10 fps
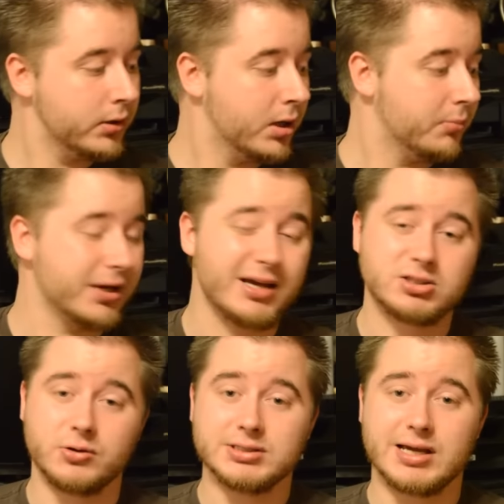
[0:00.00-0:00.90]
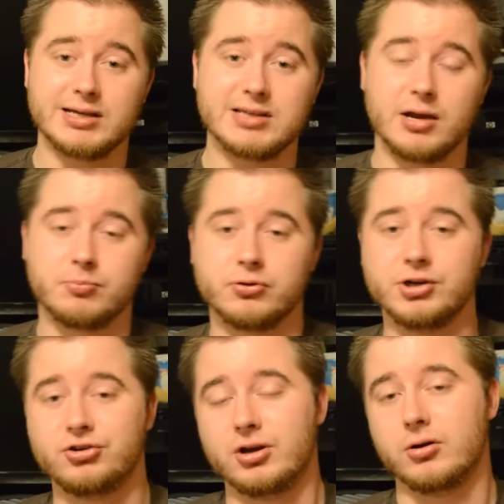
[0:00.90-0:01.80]
But as always, guys, I
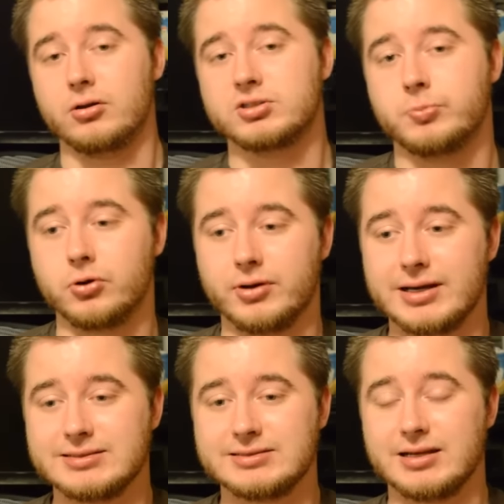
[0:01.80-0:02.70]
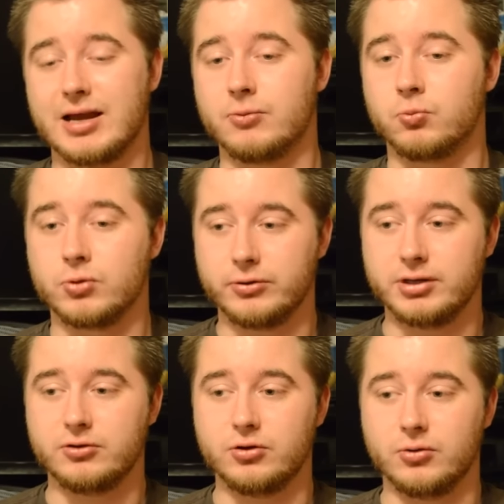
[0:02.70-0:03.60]
appreciate all the support. Like I said, I really
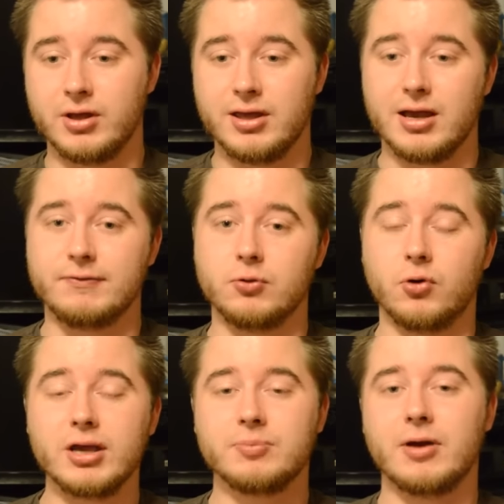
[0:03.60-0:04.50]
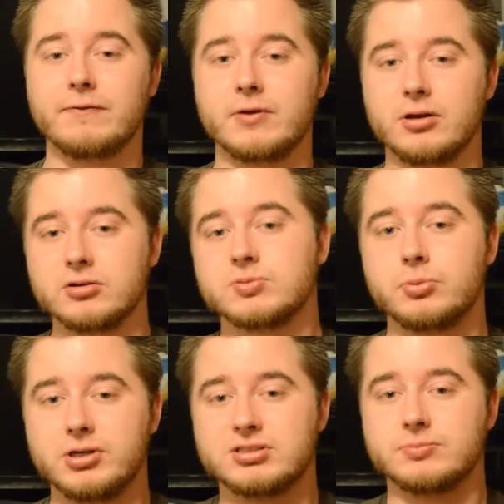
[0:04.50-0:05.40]
do. If you like my videos,
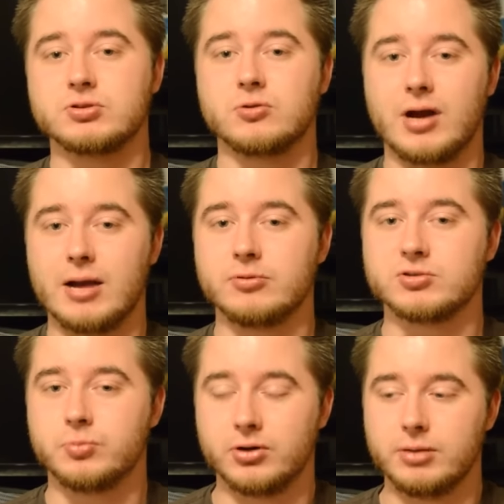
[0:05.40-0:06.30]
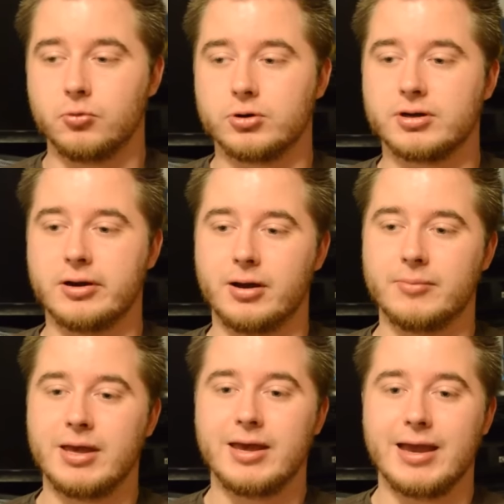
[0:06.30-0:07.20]
please subscribe. There's plenty more to
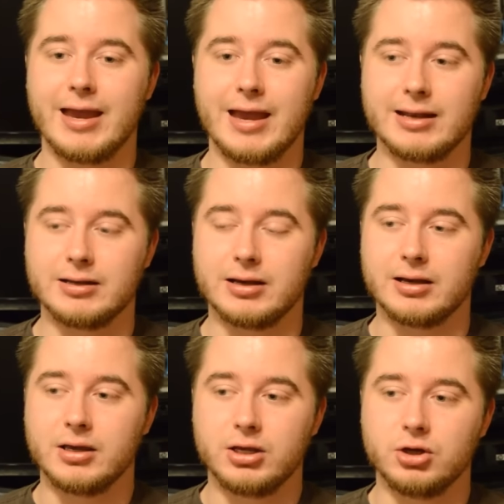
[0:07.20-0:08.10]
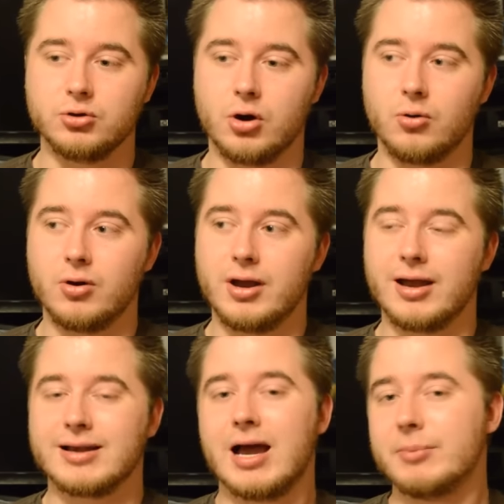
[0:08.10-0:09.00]
come. And,
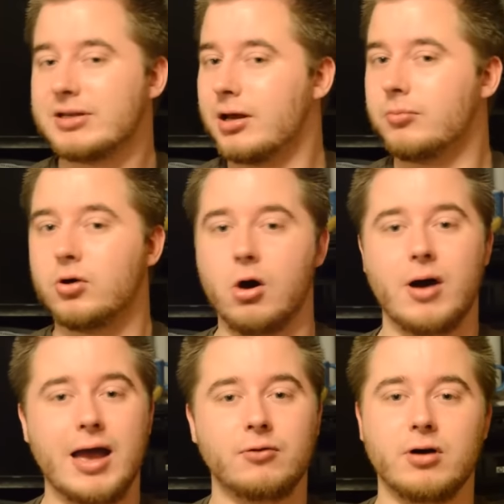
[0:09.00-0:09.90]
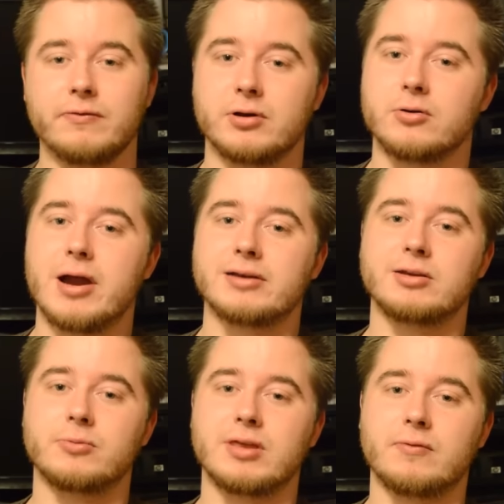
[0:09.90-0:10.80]
comment down below. I love
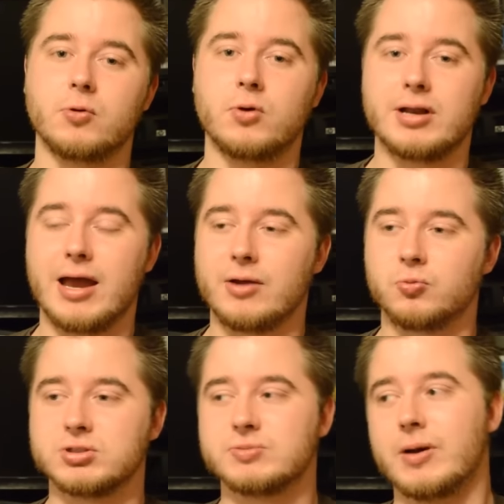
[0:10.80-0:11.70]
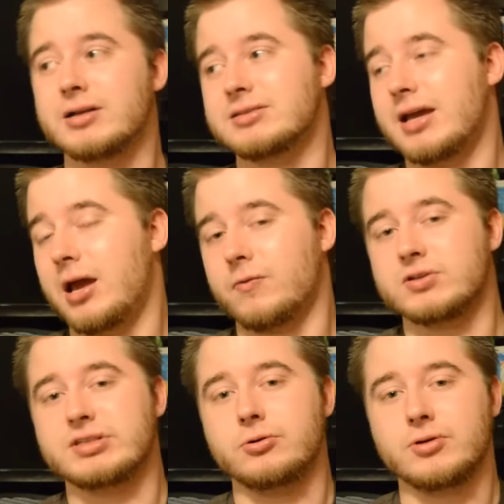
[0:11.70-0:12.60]
interacting with everyone. I respond to every
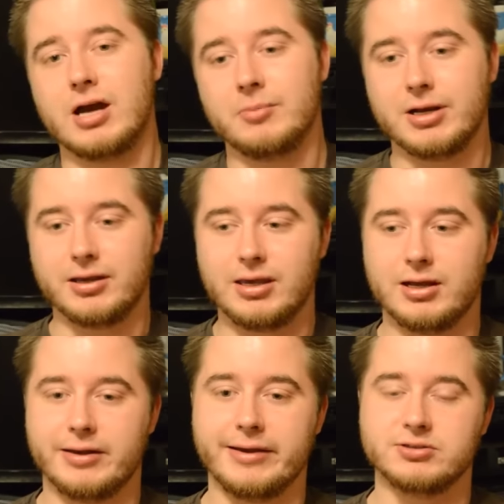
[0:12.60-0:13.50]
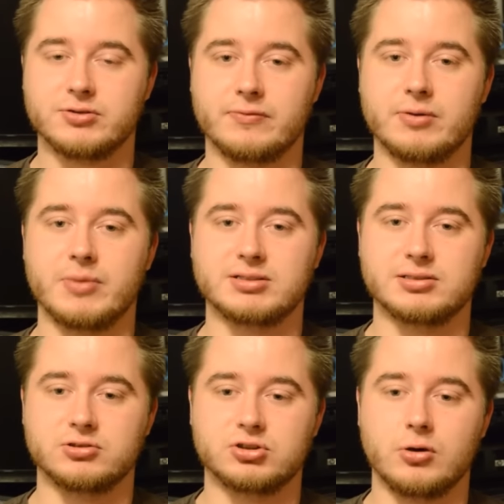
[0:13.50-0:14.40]
single comment I can. I answer every
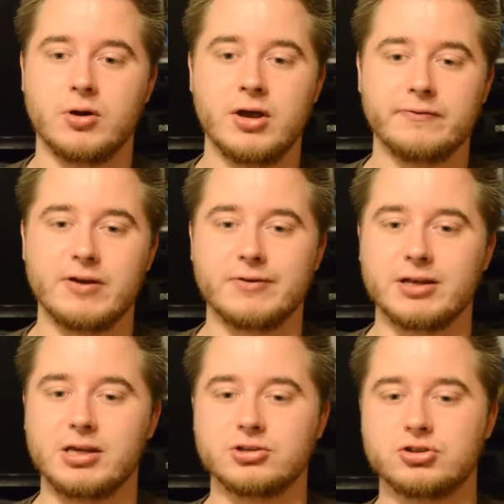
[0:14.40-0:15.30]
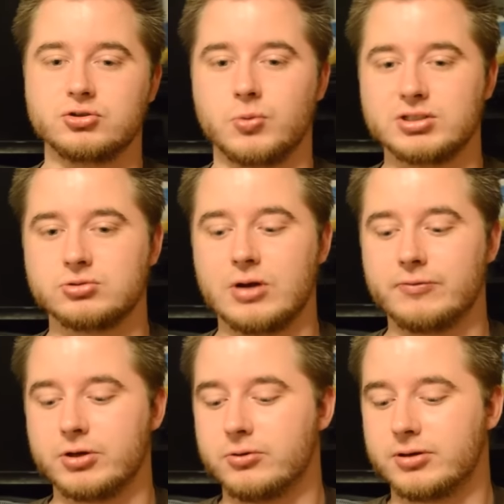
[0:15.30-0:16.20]
message. So if you have any issues
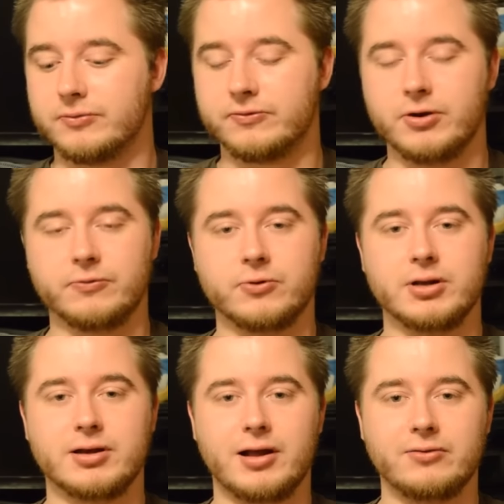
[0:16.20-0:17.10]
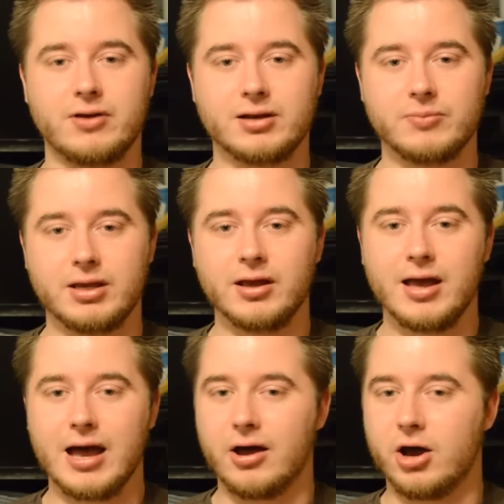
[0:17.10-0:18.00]
whatsoever, you can feel free to contact me.
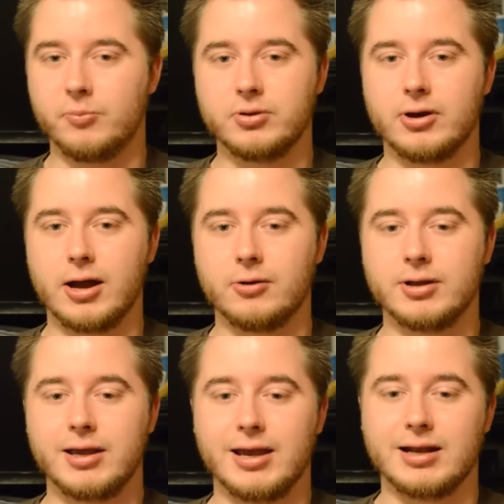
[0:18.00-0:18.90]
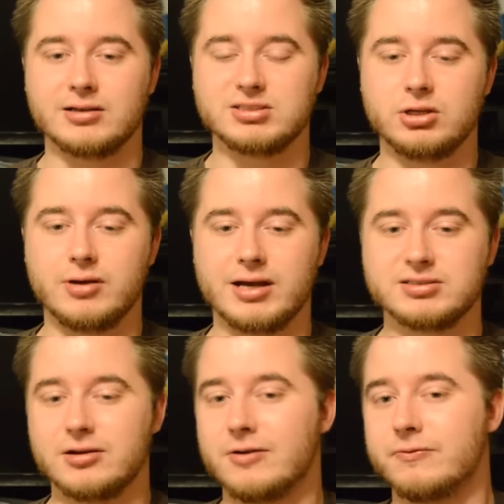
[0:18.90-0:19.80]
I'll help you out. And I'll see you
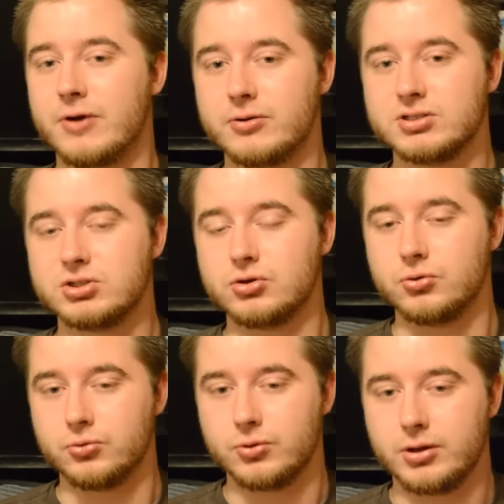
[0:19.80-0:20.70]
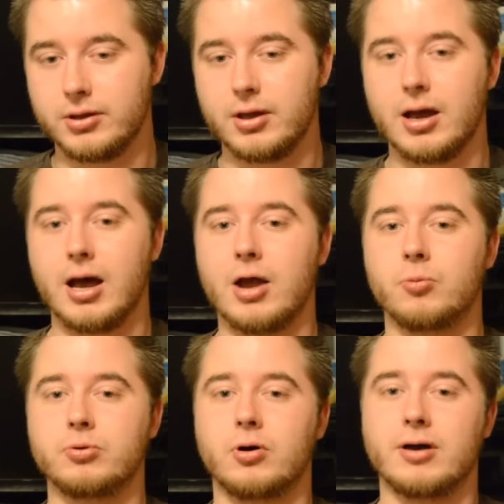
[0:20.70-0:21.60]
guys very soon. I
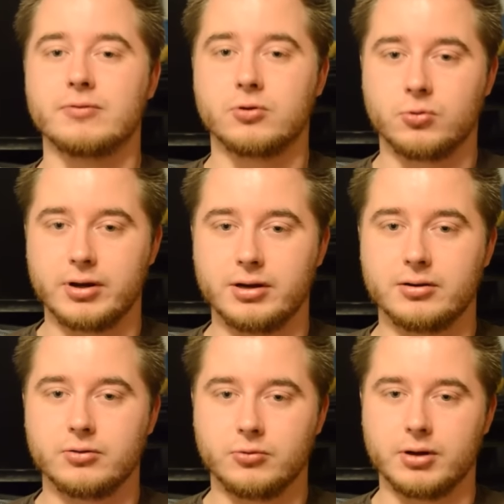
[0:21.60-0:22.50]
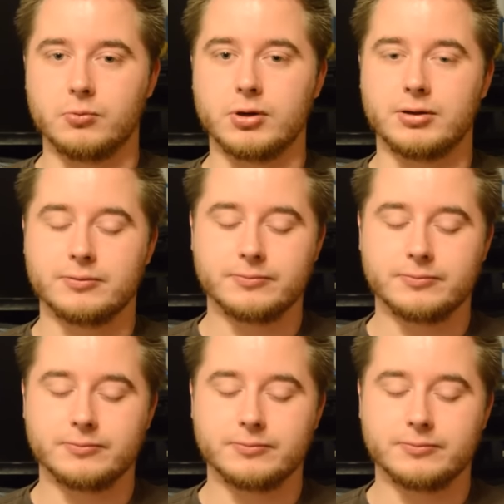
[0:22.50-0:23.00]
hope you all have a great, great week.